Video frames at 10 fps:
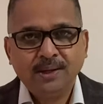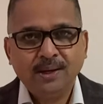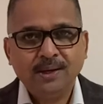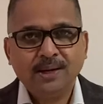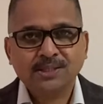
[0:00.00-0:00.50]

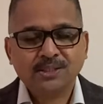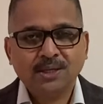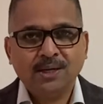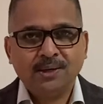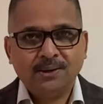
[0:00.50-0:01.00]
And let's,
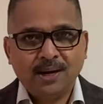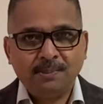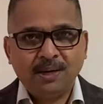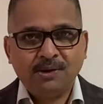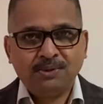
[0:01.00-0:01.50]
uh, I
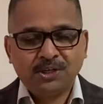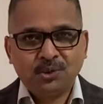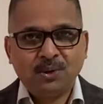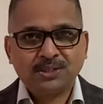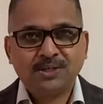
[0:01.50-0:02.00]
believe that
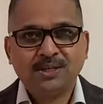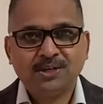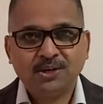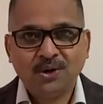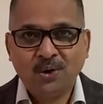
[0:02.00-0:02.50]
you are seated
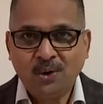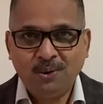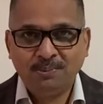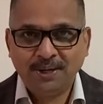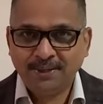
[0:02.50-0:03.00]
in your
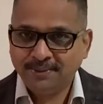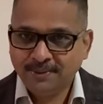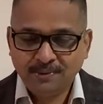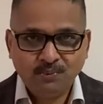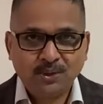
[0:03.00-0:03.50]
home and
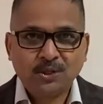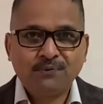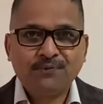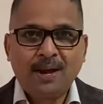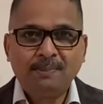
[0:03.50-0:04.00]
with your
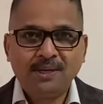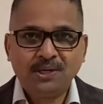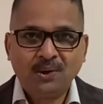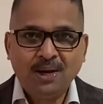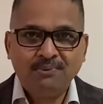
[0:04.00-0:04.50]
family,
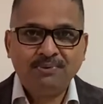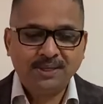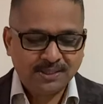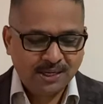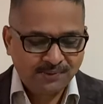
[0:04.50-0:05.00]
your loved
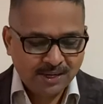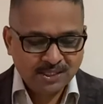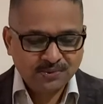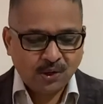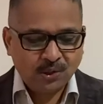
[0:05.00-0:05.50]
ones, and even
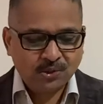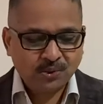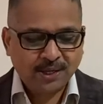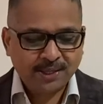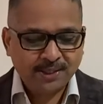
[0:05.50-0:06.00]
as we all
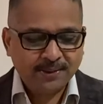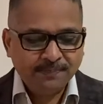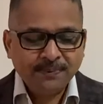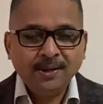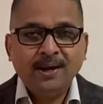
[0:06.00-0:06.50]
together
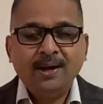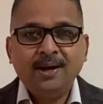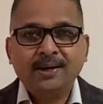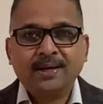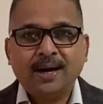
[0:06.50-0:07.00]

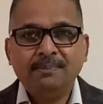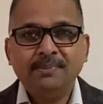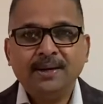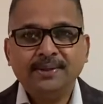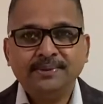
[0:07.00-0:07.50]
uh, come
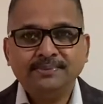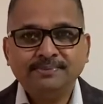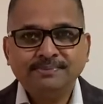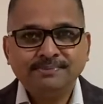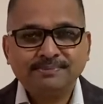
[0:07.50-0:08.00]
and
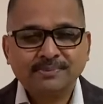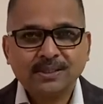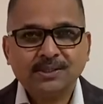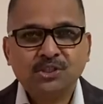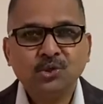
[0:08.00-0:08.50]

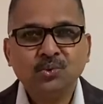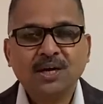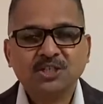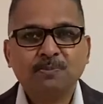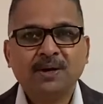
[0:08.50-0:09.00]
tune our
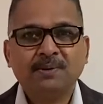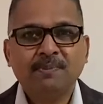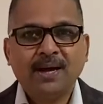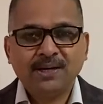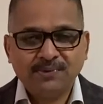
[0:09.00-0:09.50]
spirit,
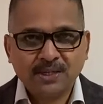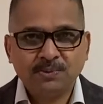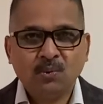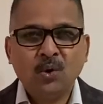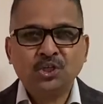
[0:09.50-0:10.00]
man, even as we
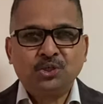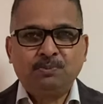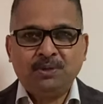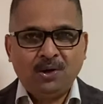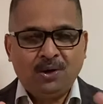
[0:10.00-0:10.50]

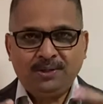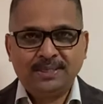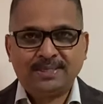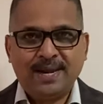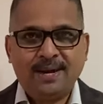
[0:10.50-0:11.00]
worship the Lord
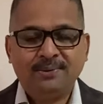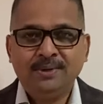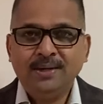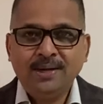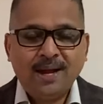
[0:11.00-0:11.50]
just now,
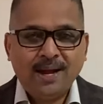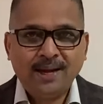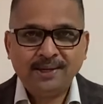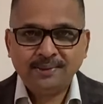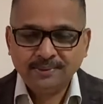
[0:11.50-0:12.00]

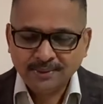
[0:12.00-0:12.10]
and